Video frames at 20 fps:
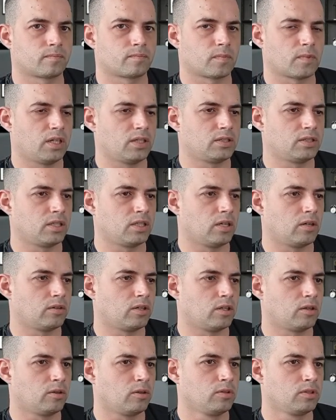Let's see how
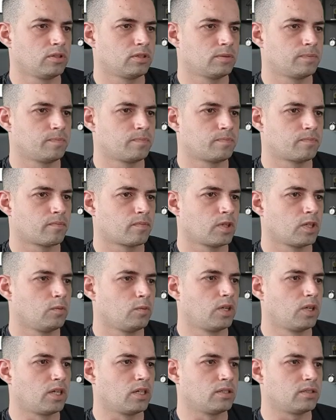that looks. We
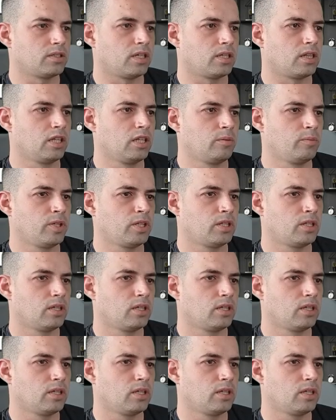can set limit.